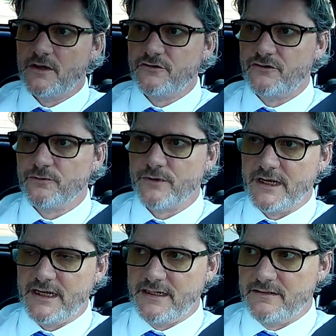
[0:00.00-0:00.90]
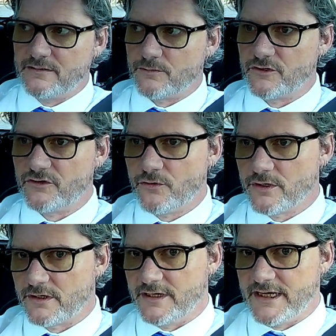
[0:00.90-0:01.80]
to read
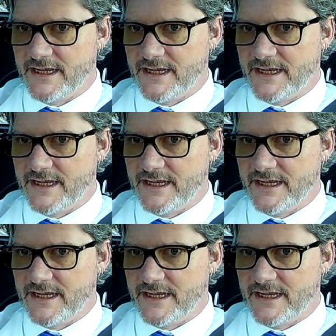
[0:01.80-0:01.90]
rhetorically,